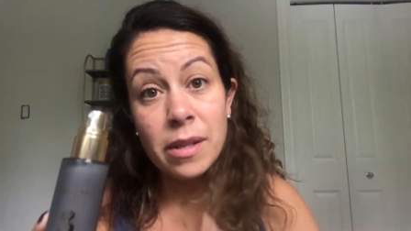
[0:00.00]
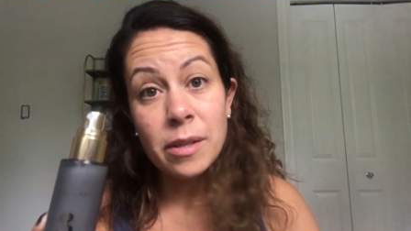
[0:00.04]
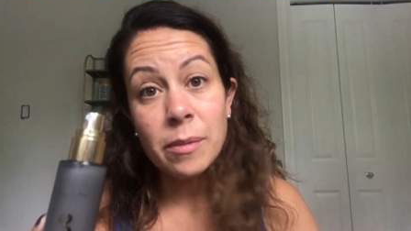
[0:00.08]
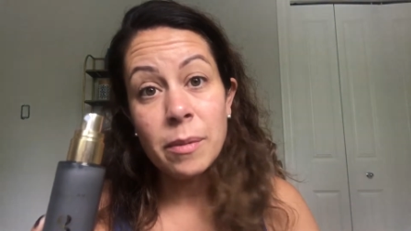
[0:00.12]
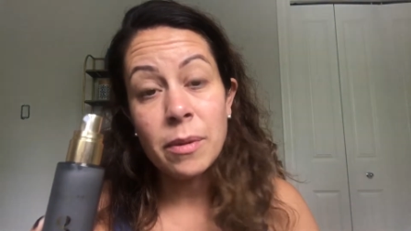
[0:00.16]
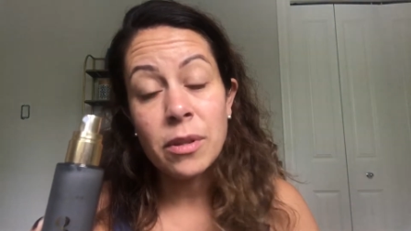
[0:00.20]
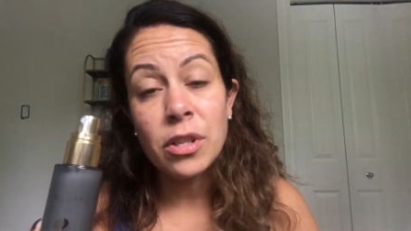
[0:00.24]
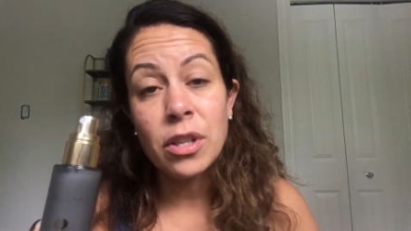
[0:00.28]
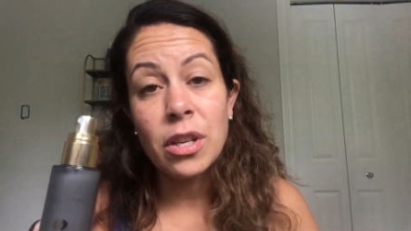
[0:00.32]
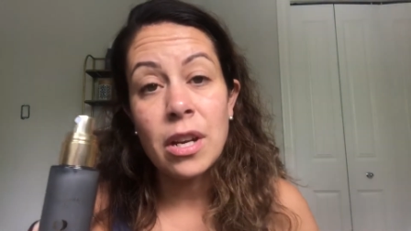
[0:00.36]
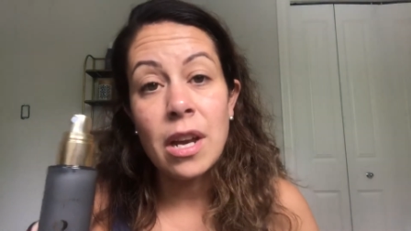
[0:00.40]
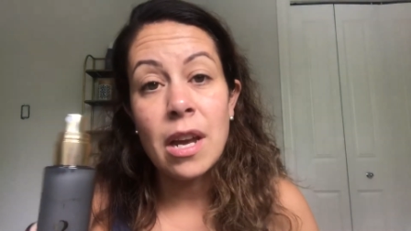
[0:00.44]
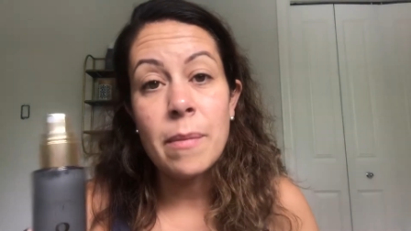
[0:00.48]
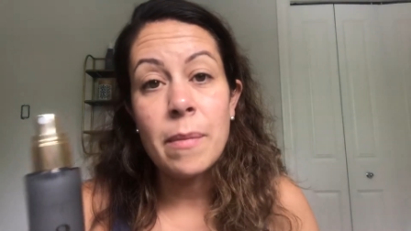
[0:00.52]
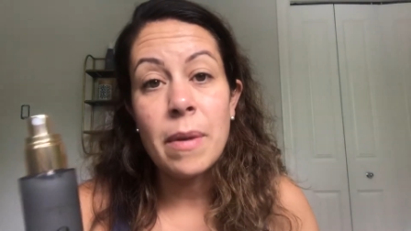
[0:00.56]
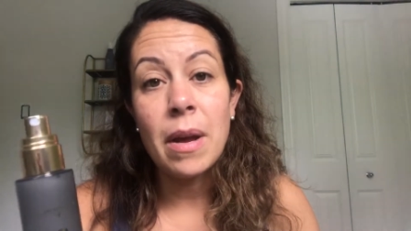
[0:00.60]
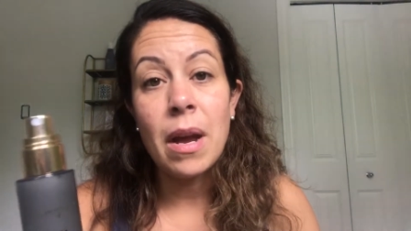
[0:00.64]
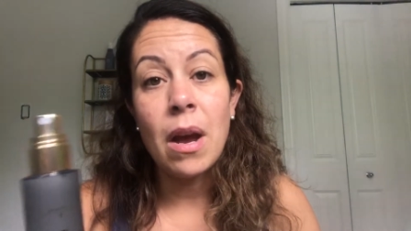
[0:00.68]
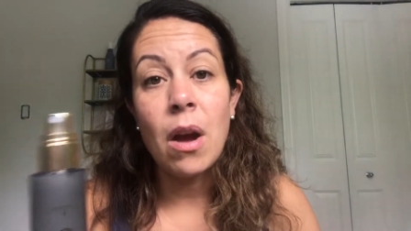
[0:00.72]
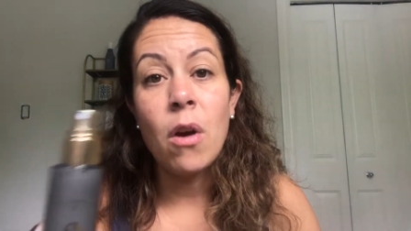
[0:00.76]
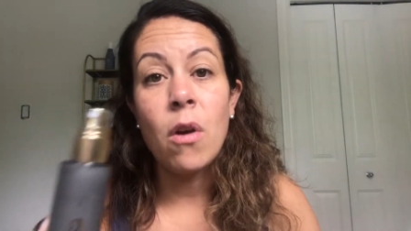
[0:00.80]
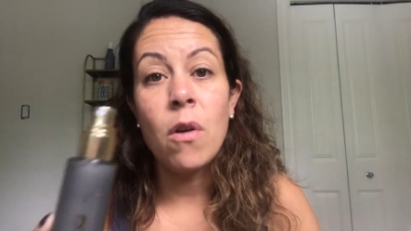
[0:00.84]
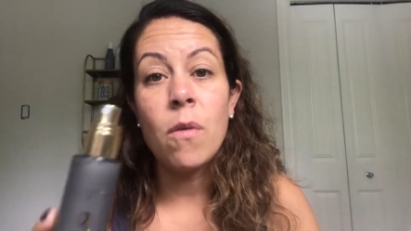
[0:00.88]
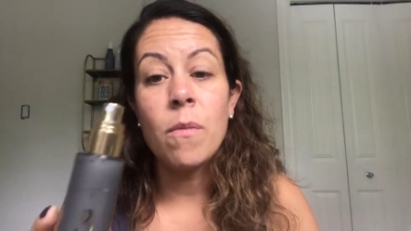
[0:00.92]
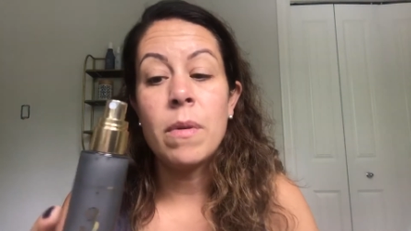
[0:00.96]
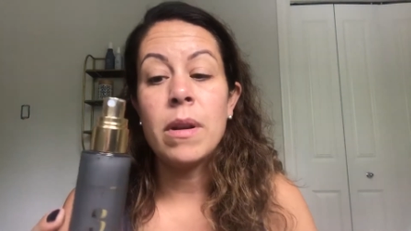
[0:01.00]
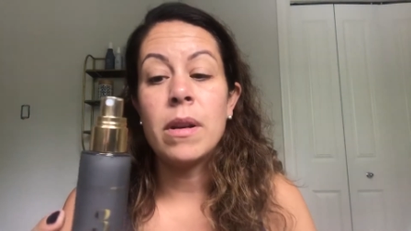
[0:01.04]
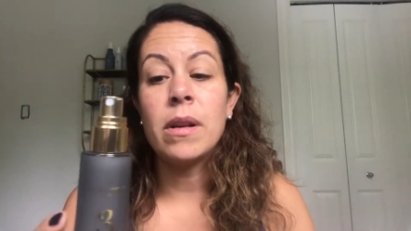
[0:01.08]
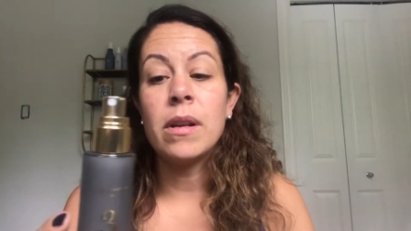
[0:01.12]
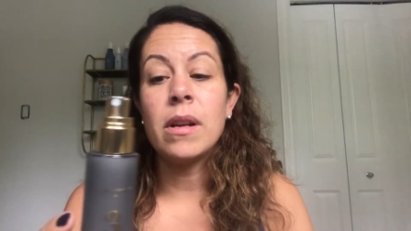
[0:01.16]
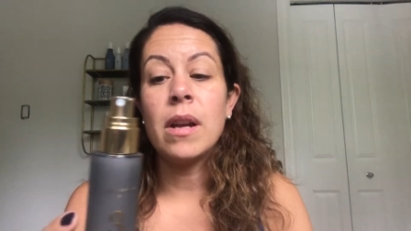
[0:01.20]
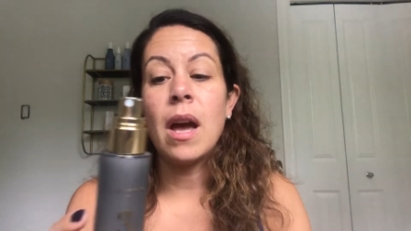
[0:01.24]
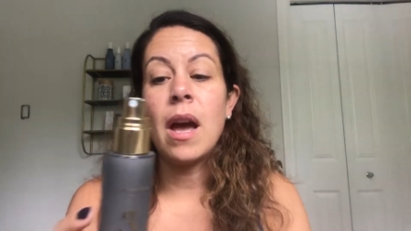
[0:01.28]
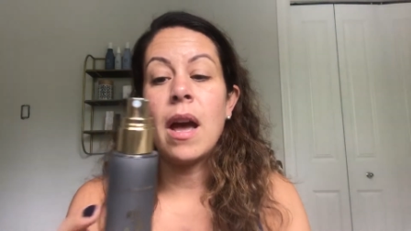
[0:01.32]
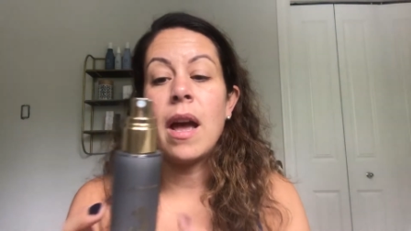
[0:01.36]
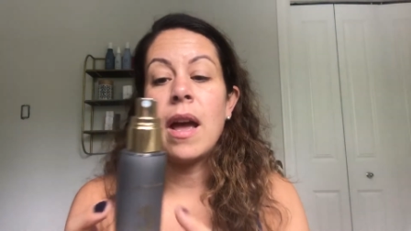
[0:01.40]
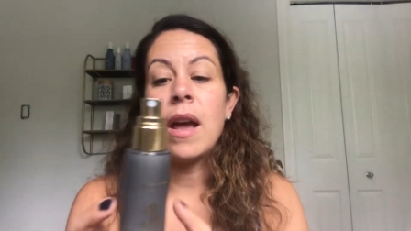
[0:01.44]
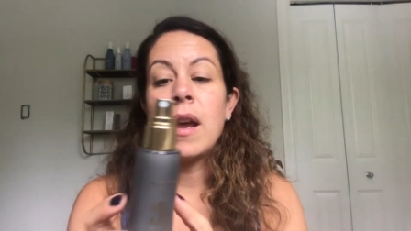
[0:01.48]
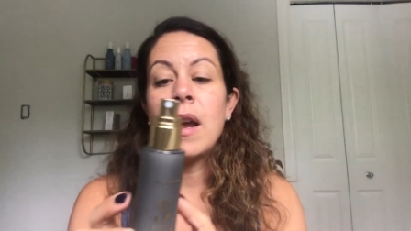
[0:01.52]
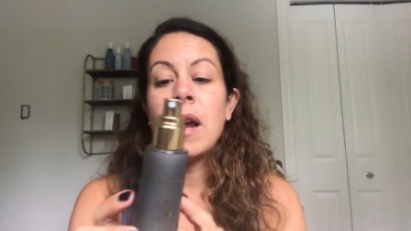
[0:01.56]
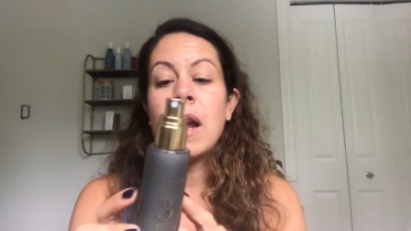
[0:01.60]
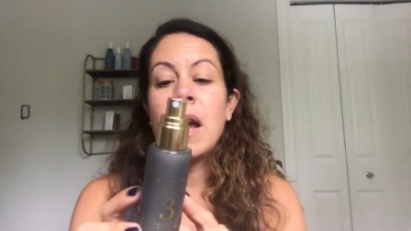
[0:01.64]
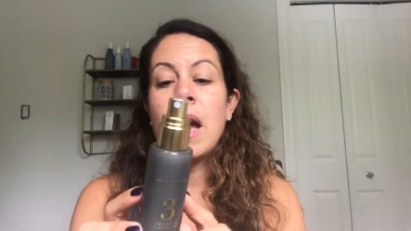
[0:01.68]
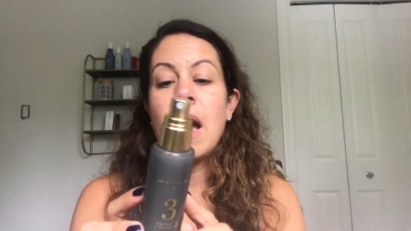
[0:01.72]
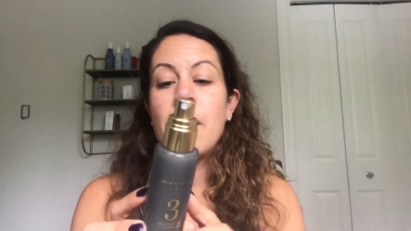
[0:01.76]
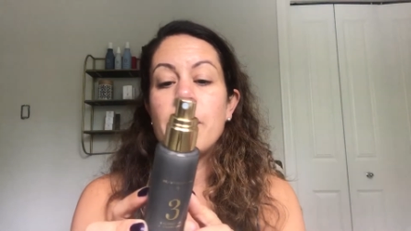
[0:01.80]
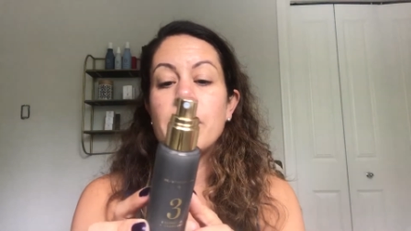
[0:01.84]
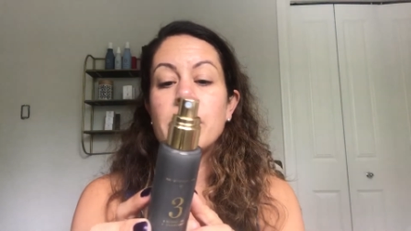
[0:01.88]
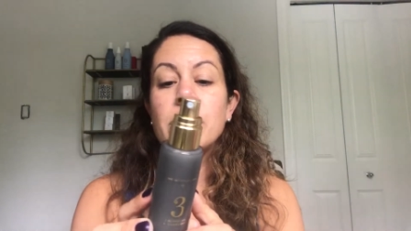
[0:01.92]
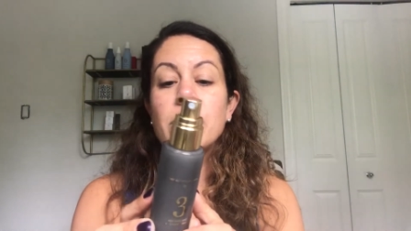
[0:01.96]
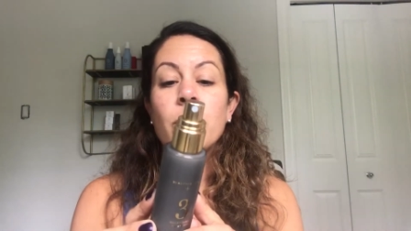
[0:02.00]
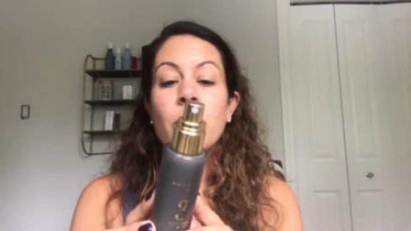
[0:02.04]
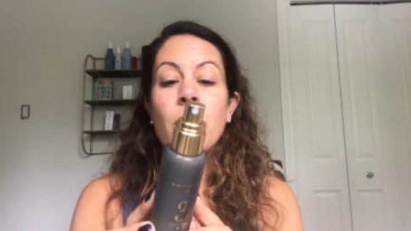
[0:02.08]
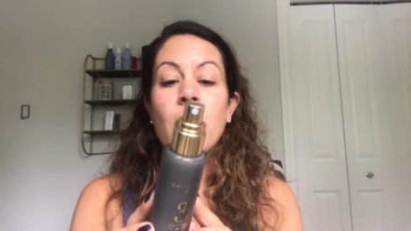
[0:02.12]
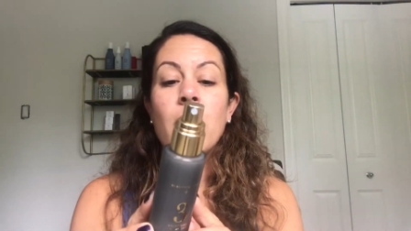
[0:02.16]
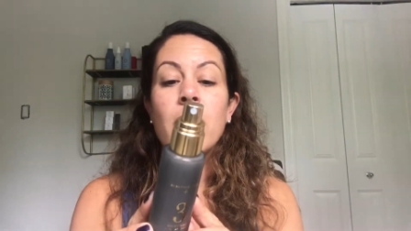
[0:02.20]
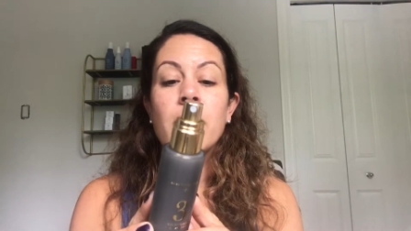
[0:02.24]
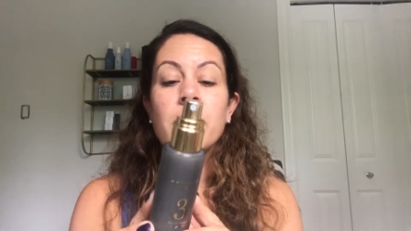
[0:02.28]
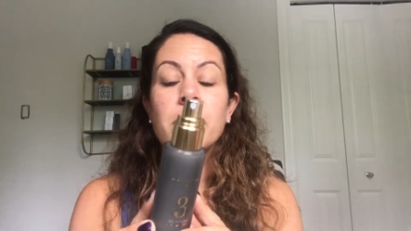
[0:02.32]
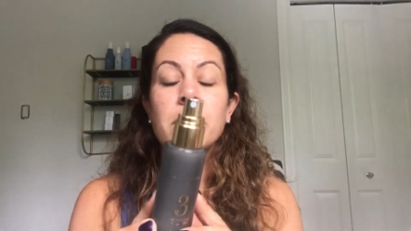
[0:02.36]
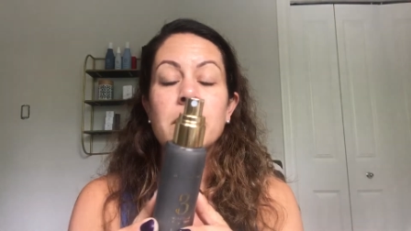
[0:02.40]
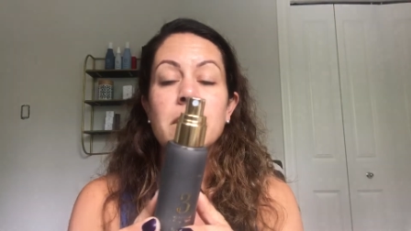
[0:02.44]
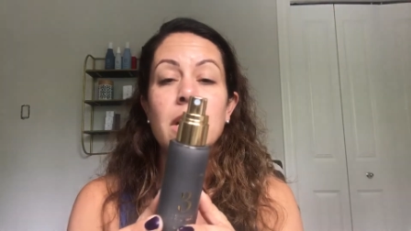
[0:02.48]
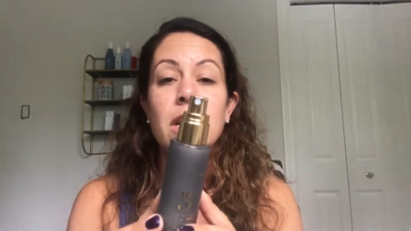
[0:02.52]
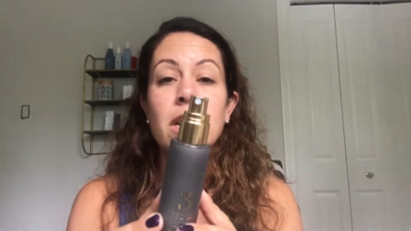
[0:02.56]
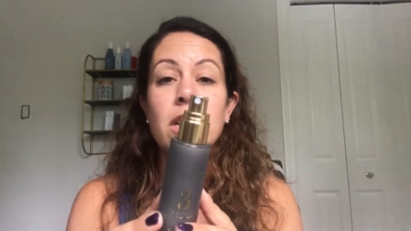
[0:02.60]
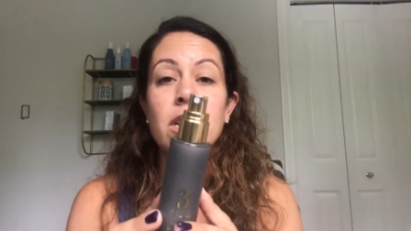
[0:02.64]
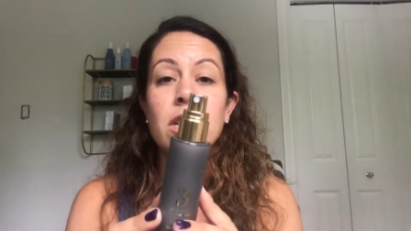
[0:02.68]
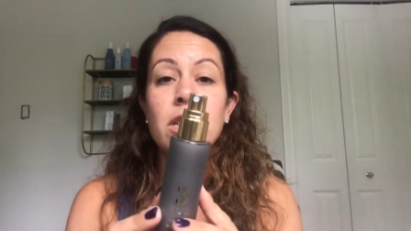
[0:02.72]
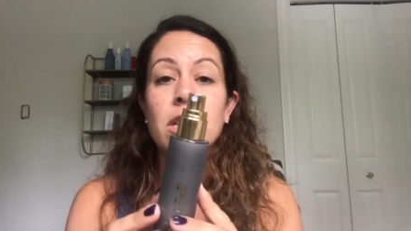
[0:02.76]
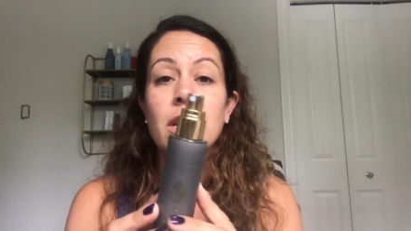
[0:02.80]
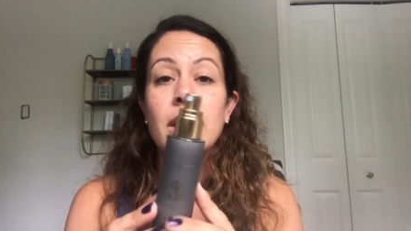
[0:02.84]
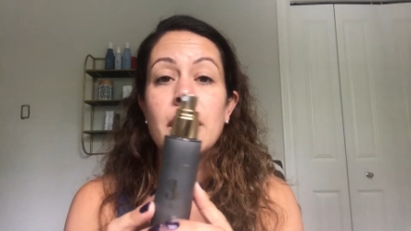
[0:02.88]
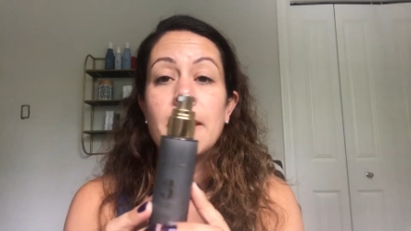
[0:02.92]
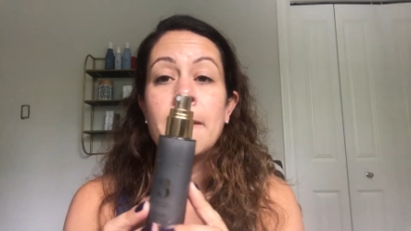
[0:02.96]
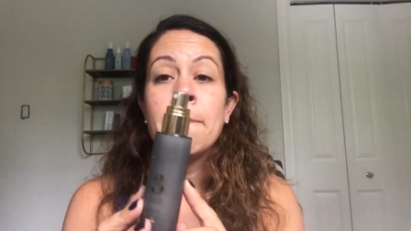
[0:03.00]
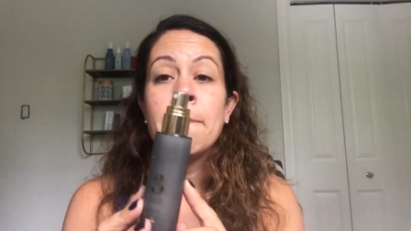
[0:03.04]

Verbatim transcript: especially I'm at home and I happen to walk upstairs,